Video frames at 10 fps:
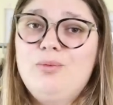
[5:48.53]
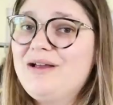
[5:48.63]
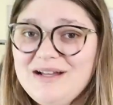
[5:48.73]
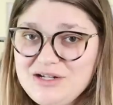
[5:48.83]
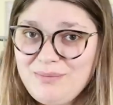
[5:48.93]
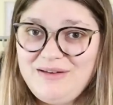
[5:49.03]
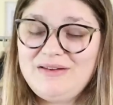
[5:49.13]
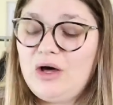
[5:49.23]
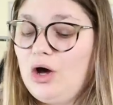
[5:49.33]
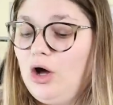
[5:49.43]
we're gonna jump
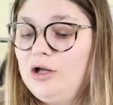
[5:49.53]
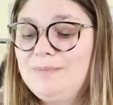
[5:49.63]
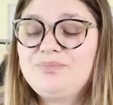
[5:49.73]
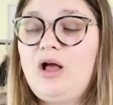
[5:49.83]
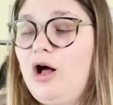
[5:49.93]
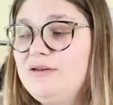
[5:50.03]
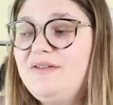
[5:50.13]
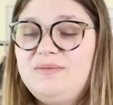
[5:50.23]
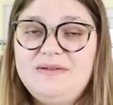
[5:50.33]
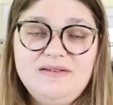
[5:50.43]
into the haul. All of
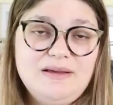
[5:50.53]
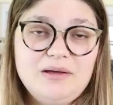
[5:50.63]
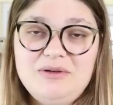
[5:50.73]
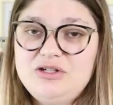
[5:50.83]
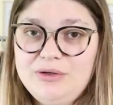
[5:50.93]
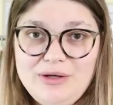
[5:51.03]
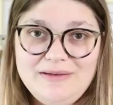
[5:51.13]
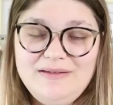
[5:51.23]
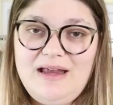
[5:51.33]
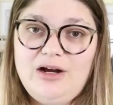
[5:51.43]
these pieces I'm gonna be showing you
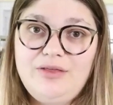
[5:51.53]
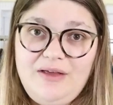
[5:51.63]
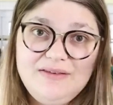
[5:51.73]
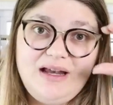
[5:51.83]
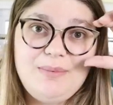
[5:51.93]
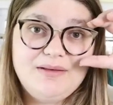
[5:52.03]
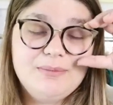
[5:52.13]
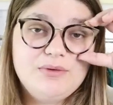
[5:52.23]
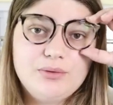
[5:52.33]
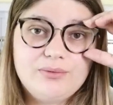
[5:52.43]
guys today are things that I picked
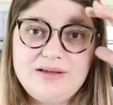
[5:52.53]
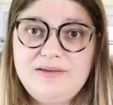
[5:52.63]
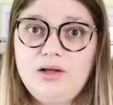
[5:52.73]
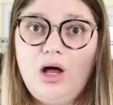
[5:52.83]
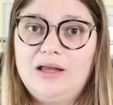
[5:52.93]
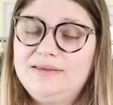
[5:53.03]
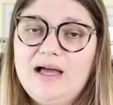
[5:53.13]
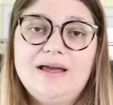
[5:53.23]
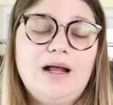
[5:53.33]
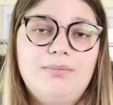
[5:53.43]
up to resell
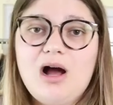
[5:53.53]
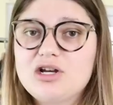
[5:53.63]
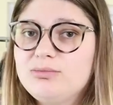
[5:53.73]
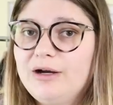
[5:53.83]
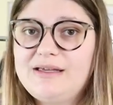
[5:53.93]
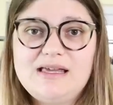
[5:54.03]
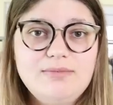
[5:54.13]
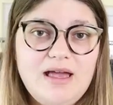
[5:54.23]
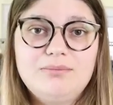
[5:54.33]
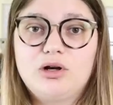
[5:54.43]
online on Poshmark,
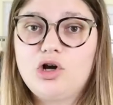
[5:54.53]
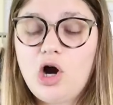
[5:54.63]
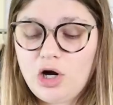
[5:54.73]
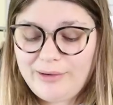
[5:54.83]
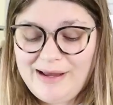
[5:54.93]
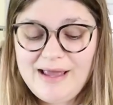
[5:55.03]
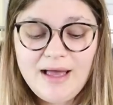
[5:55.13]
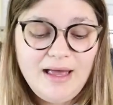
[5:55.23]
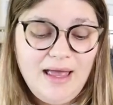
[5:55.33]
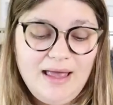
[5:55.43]
eBay, Mercari.
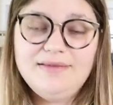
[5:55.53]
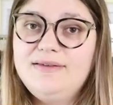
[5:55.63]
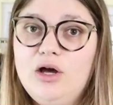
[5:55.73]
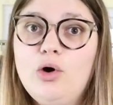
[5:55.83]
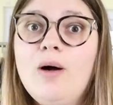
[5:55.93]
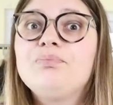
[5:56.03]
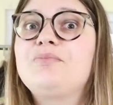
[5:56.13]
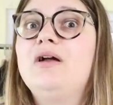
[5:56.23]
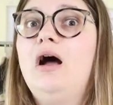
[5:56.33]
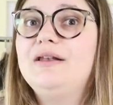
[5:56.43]
And so
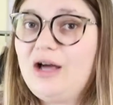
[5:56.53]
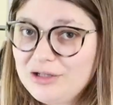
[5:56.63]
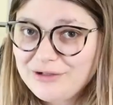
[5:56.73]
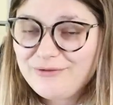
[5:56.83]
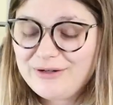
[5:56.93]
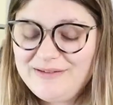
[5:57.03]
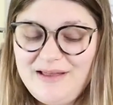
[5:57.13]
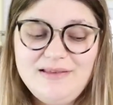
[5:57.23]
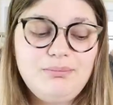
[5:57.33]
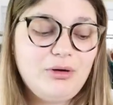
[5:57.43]

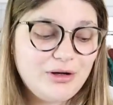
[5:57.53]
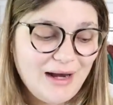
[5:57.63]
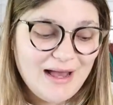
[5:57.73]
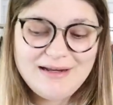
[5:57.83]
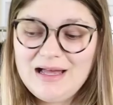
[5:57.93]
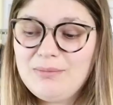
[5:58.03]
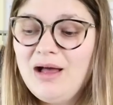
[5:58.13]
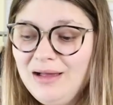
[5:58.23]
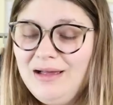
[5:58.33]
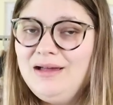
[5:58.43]
$1.40 per item.
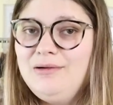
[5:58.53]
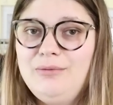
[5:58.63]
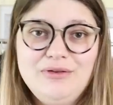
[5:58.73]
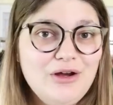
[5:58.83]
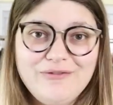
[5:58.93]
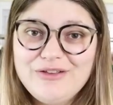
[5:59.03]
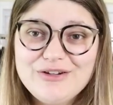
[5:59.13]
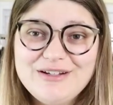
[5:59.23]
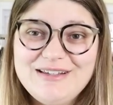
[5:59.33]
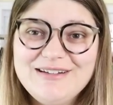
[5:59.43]
With no
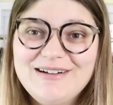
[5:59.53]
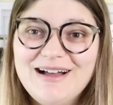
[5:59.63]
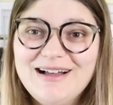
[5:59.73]
further ado,